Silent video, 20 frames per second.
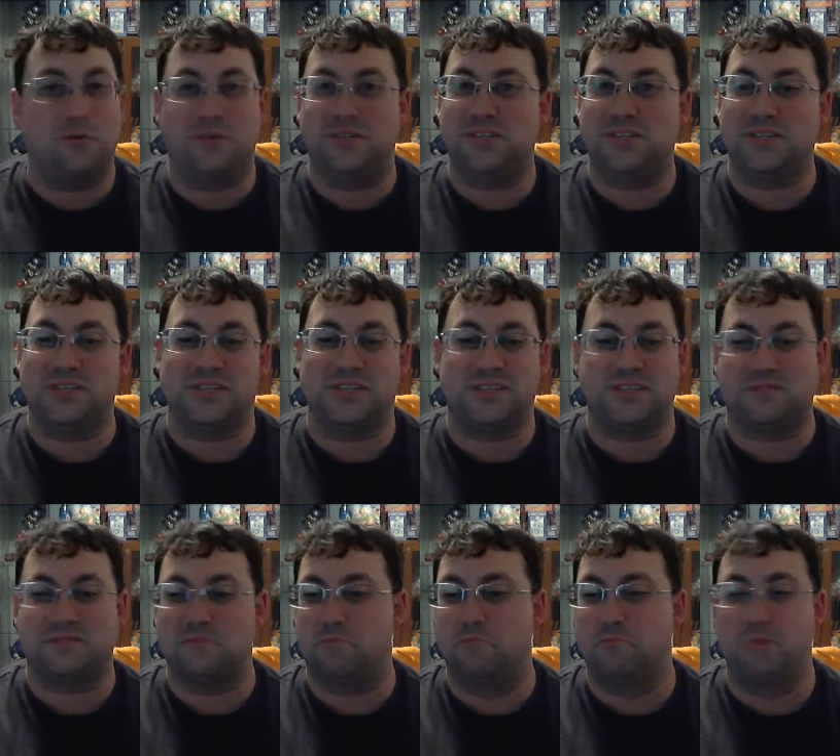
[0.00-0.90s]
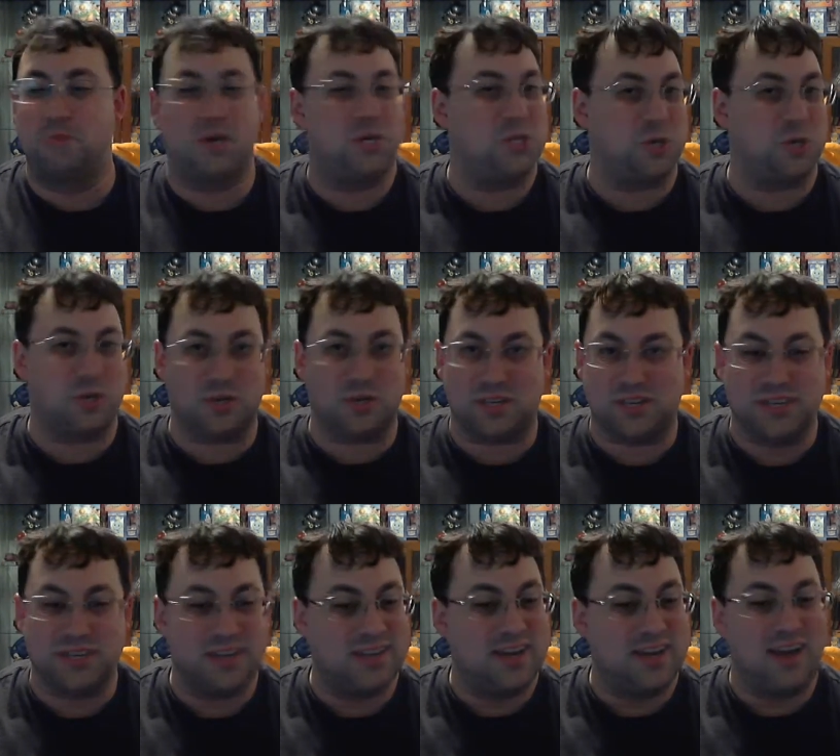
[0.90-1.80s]
was just butchered,
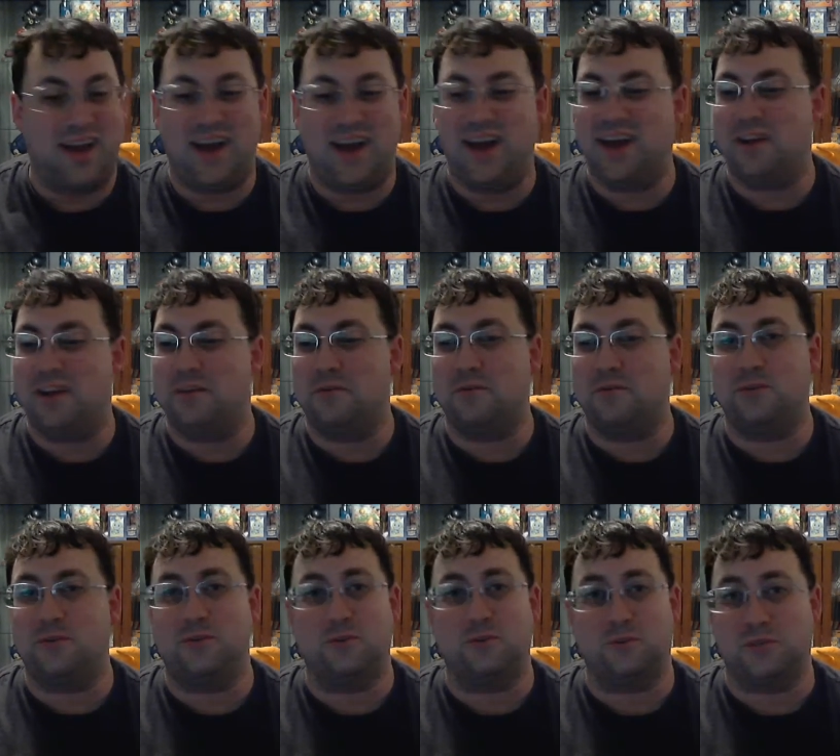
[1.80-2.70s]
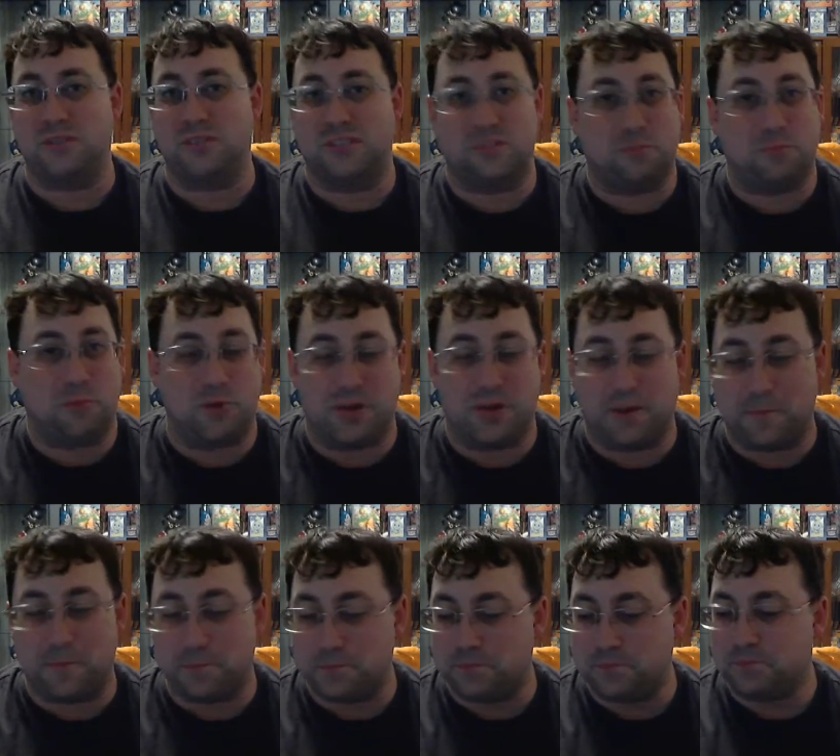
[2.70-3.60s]
uh, which was really disappointing.
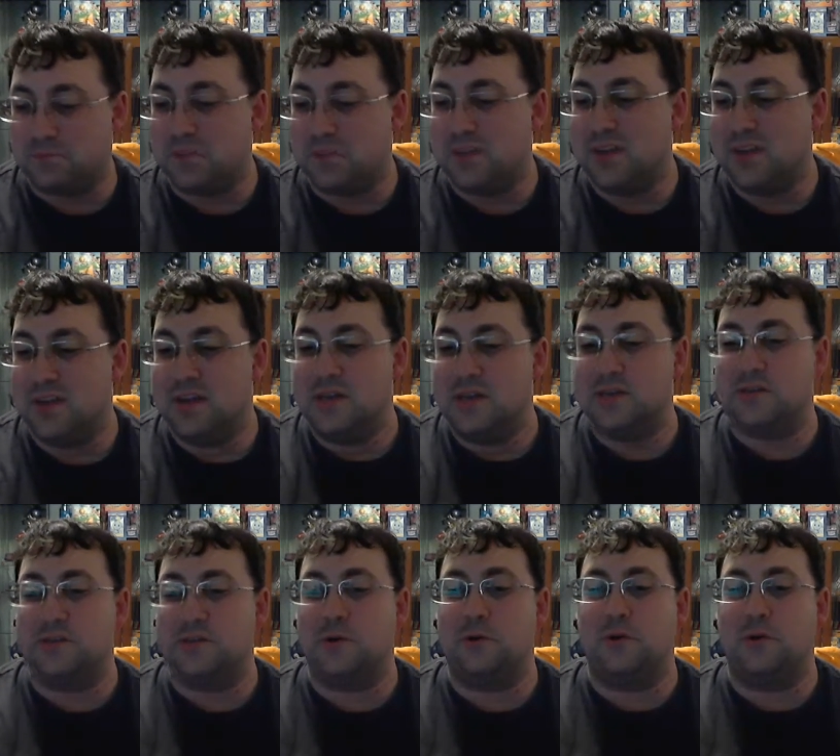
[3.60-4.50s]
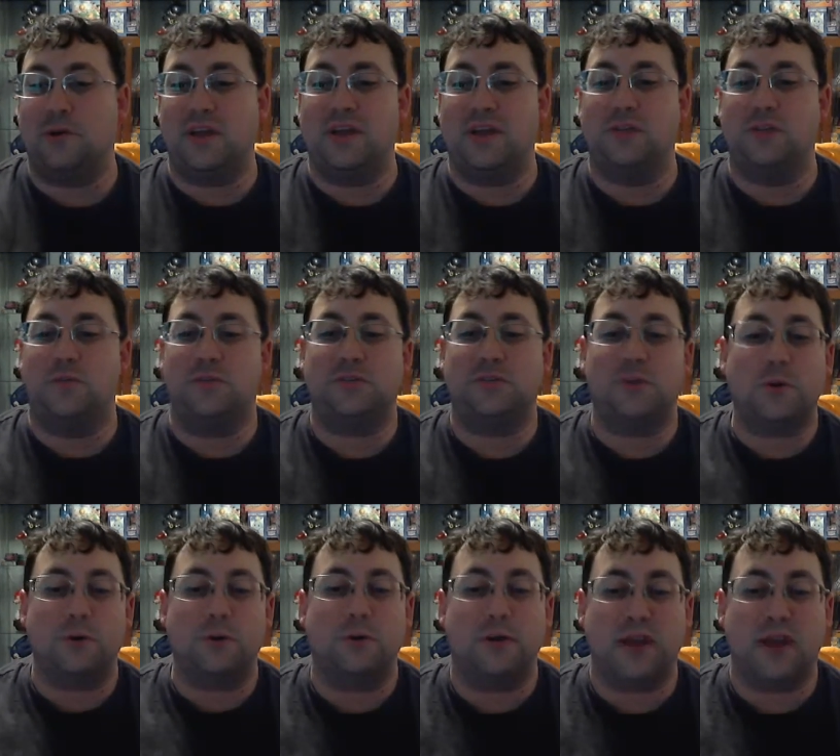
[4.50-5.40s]
So in
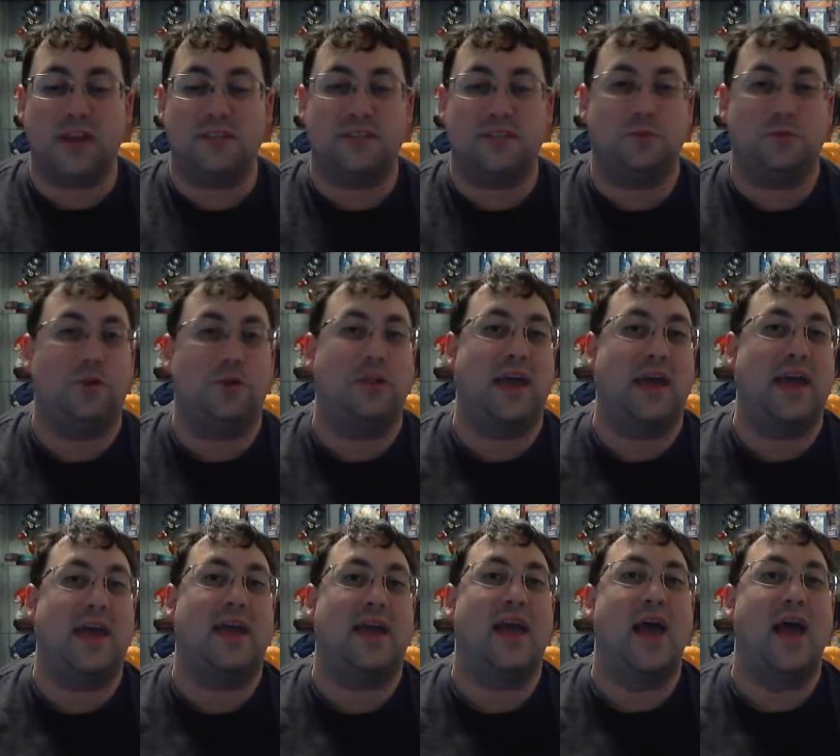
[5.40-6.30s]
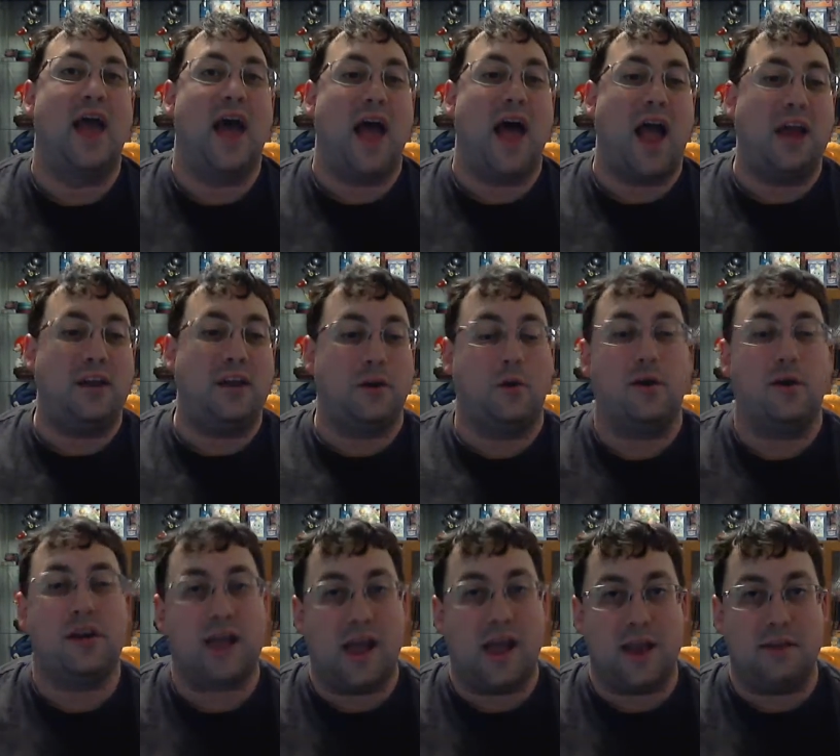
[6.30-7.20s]
return, I said, well, hey, I know
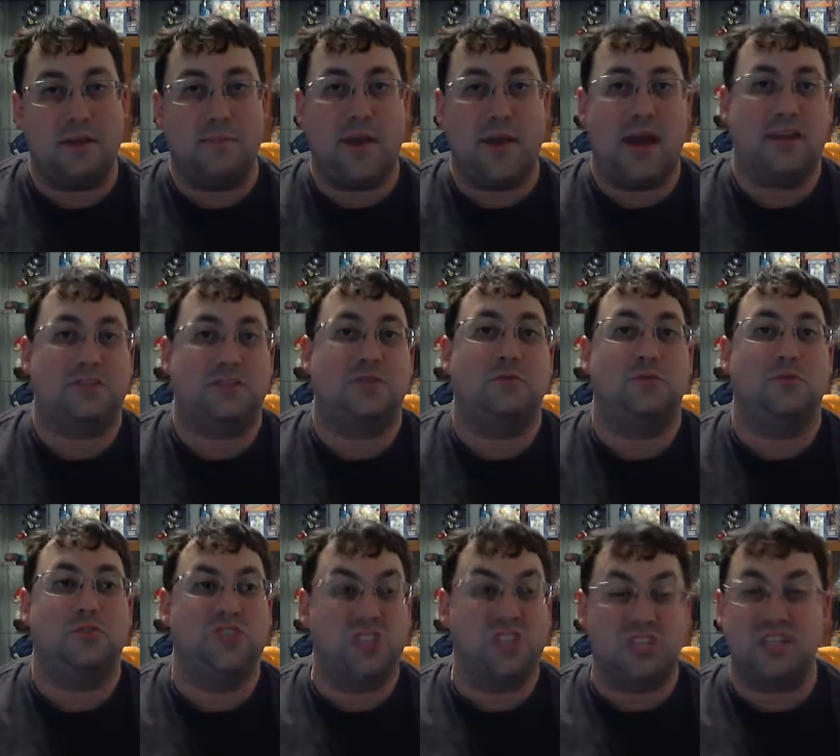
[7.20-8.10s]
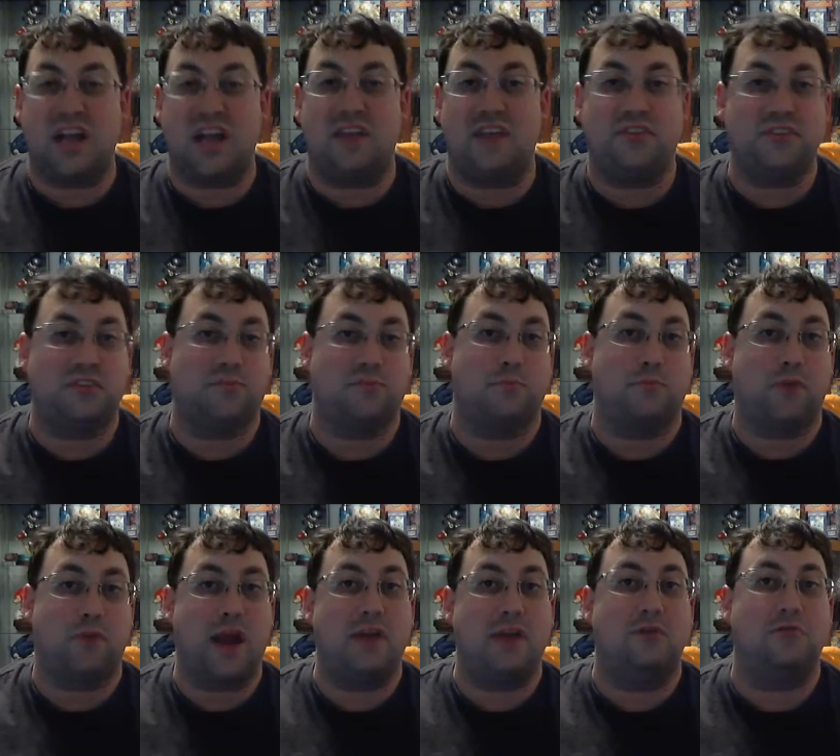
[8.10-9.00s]
a guy in Madison who just got this
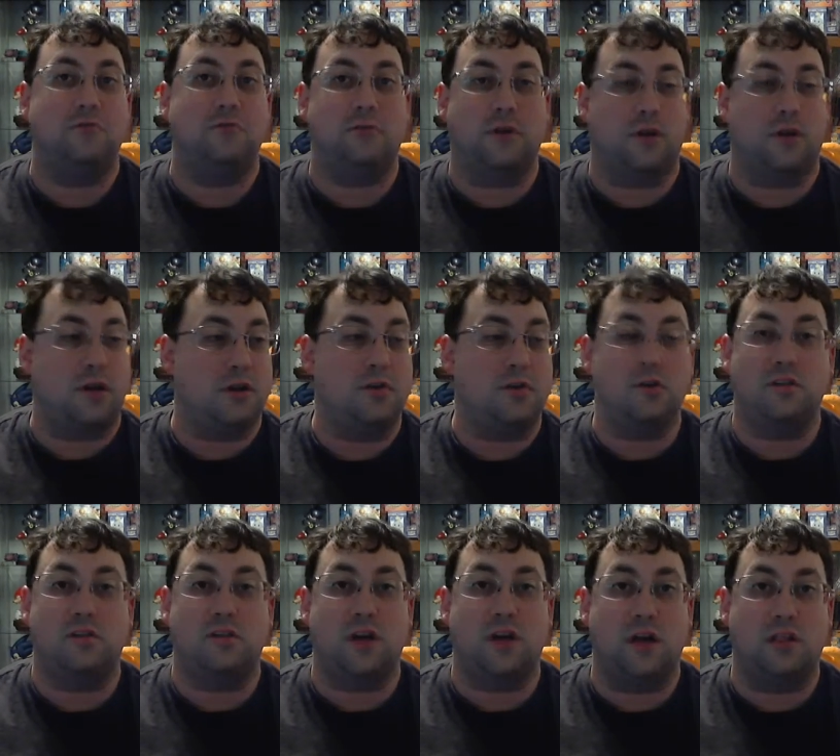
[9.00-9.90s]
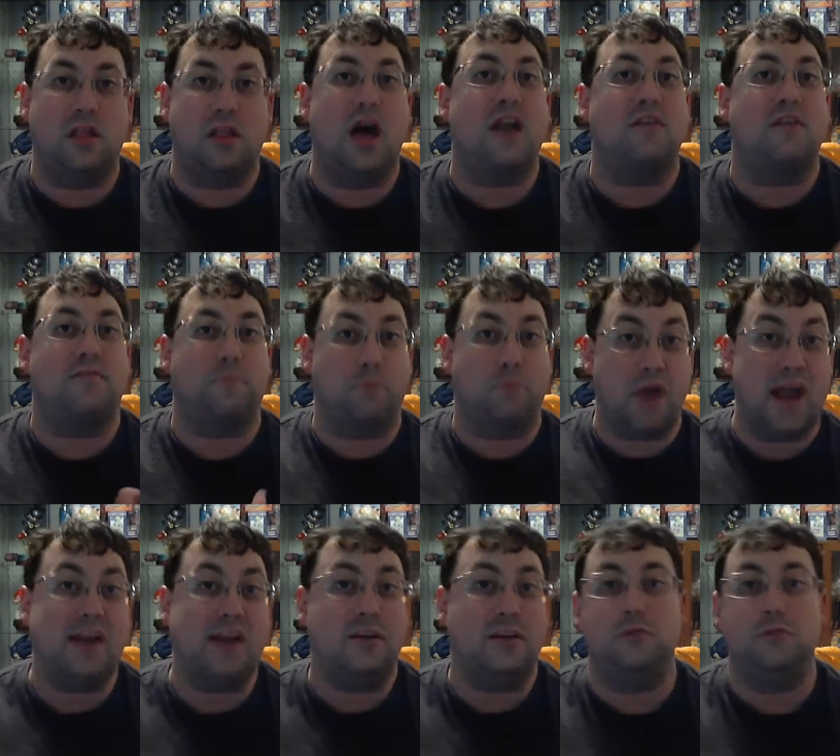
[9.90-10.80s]
brand new, uh, a, new a, lot of
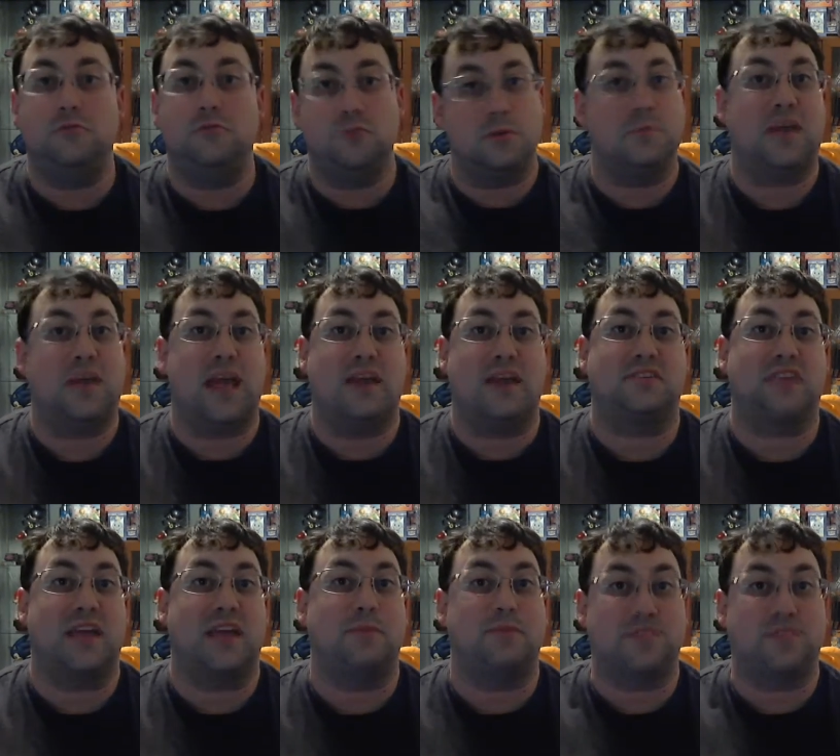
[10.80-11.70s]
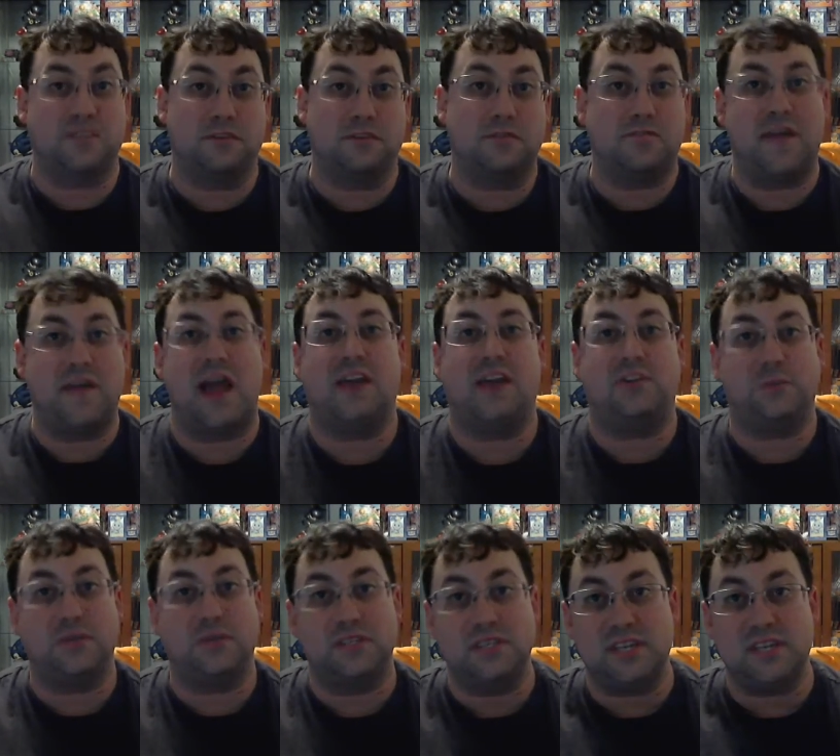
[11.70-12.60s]
brand new Dreamcast games, still
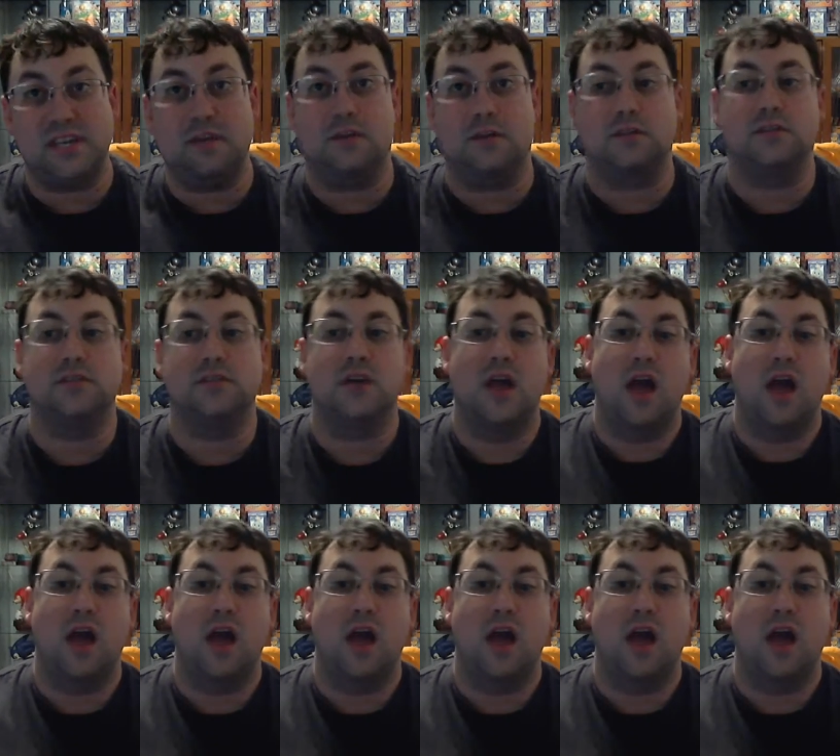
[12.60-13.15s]
factory sealed.